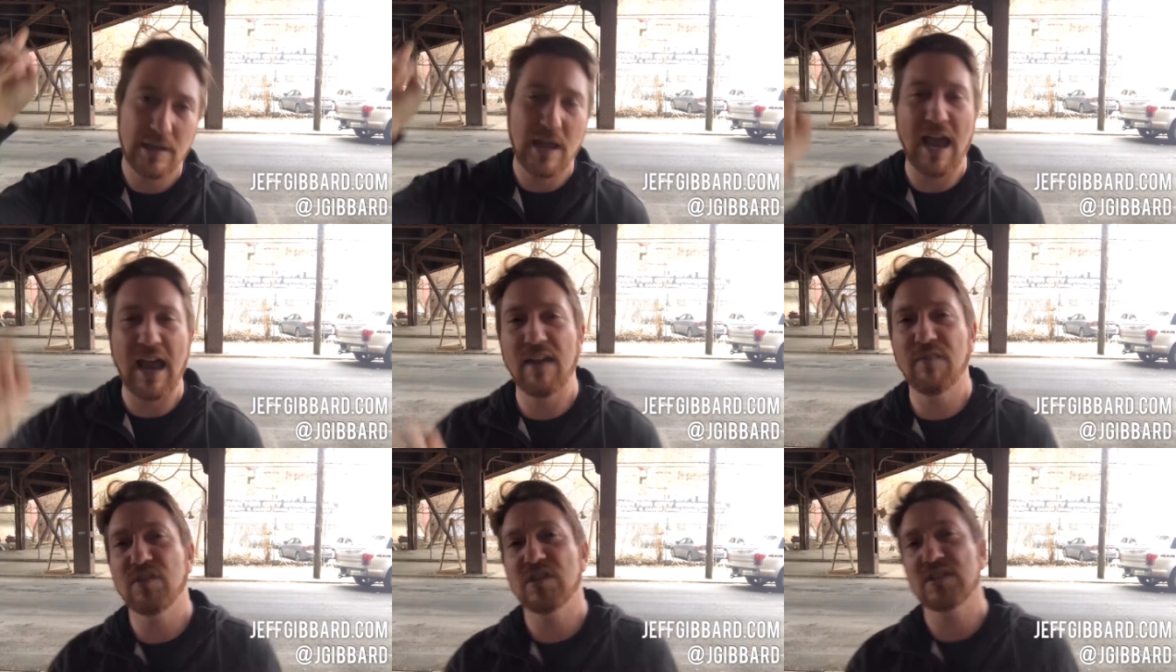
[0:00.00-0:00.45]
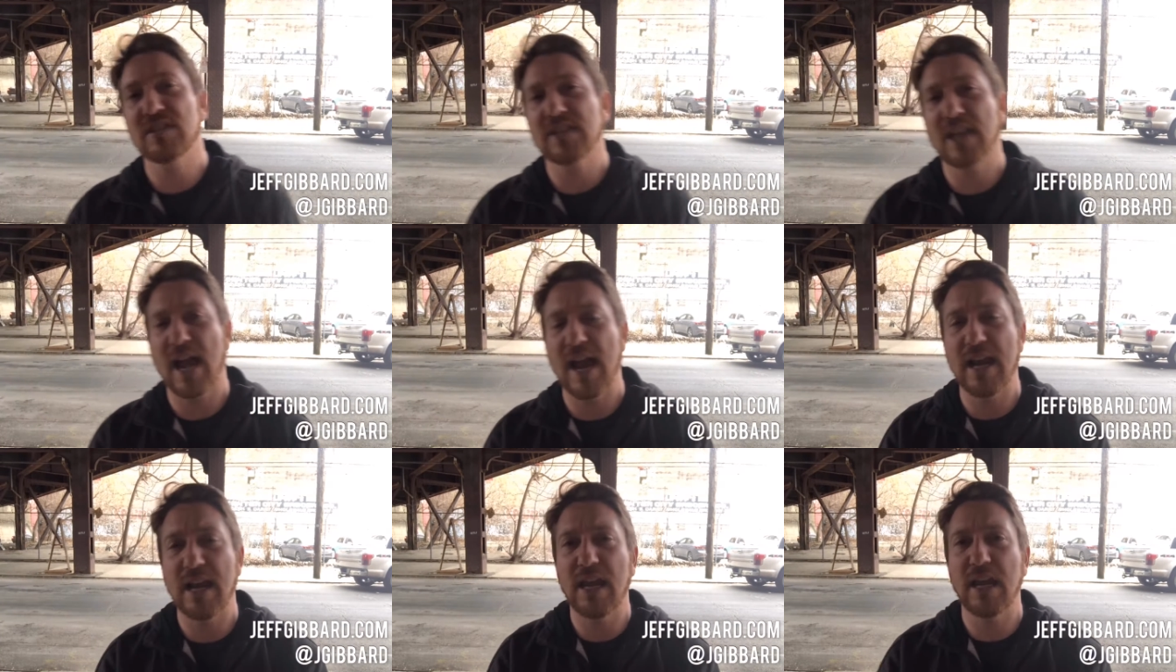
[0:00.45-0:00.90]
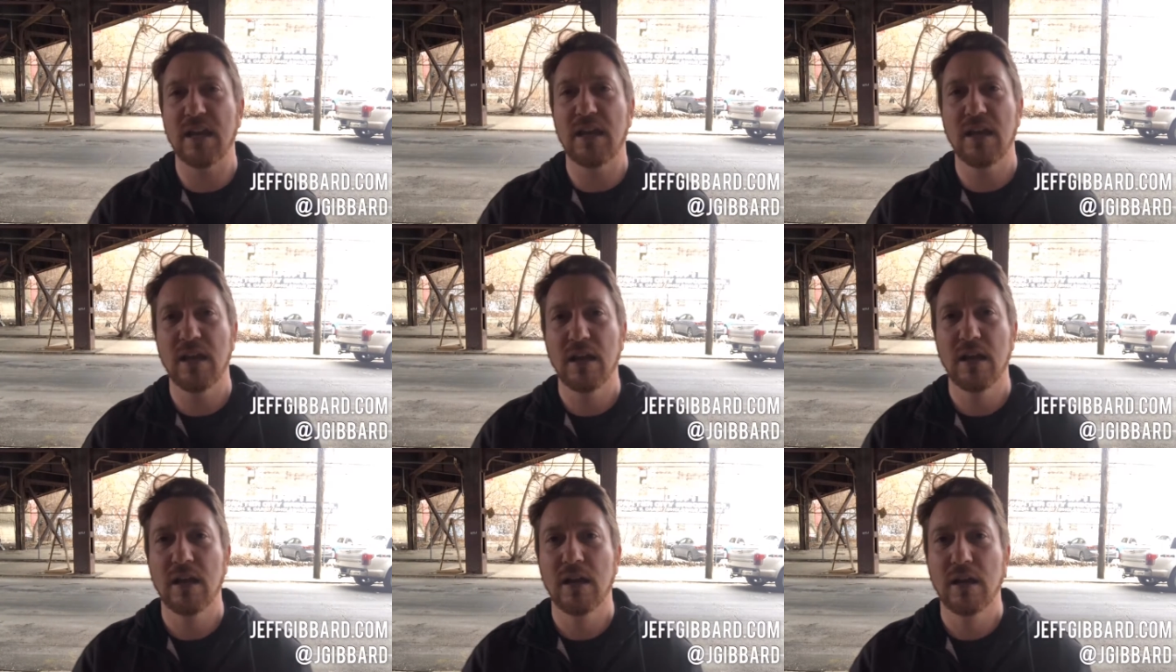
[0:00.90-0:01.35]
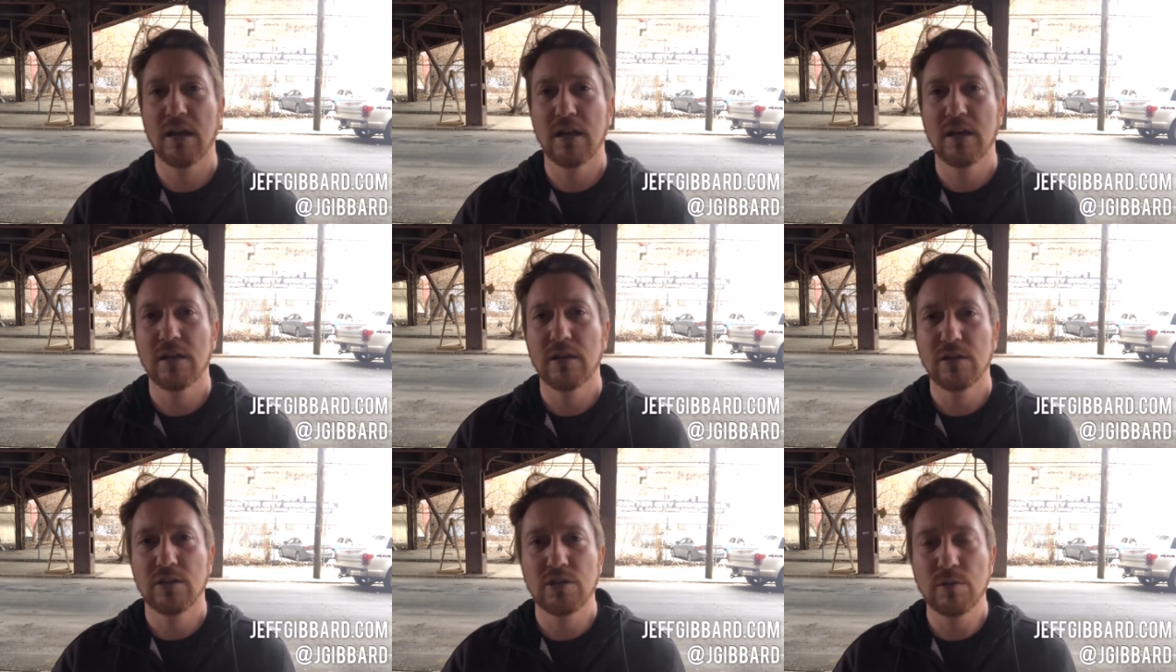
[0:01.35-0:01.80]
I've decided
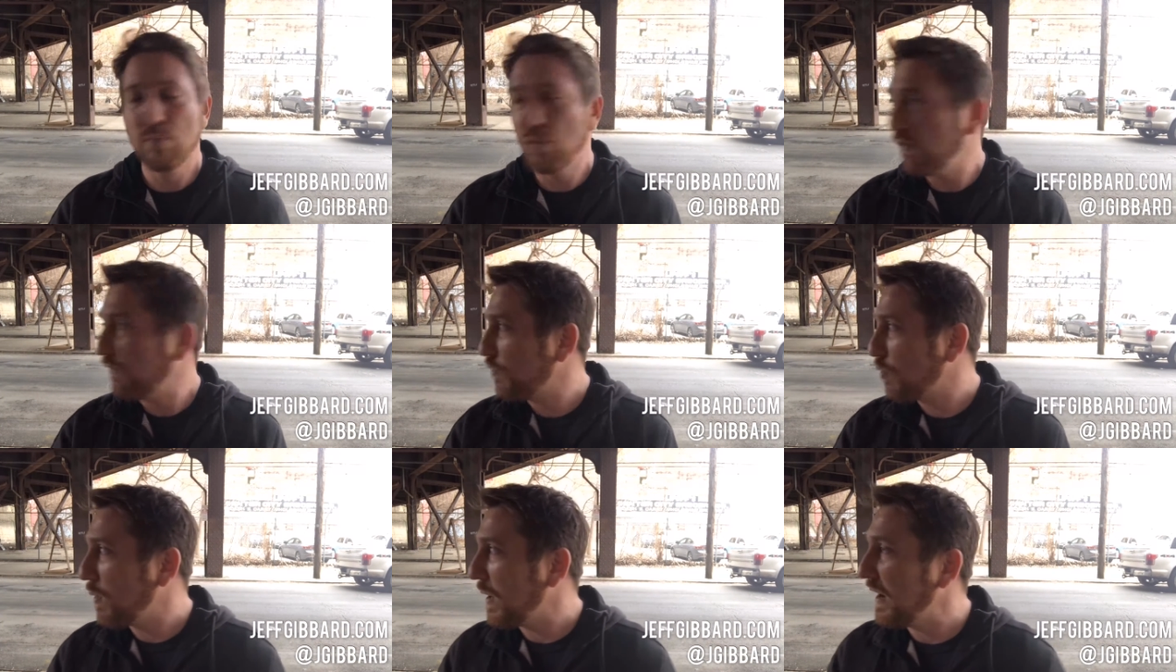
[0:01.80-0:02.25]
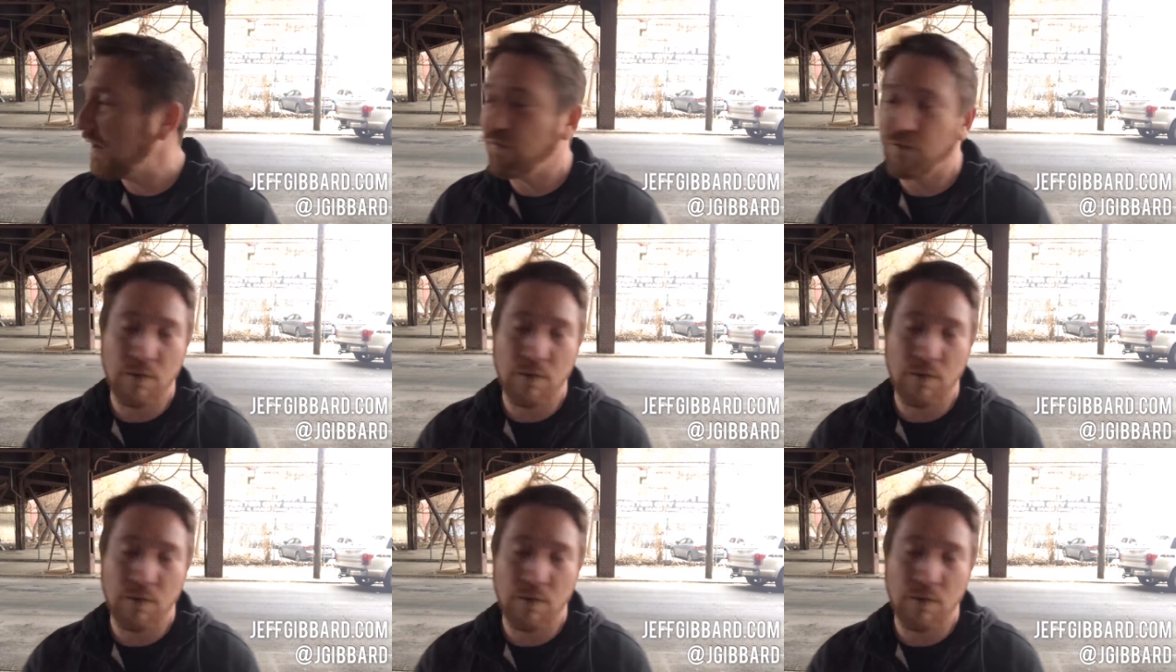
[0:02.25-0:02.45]
to move away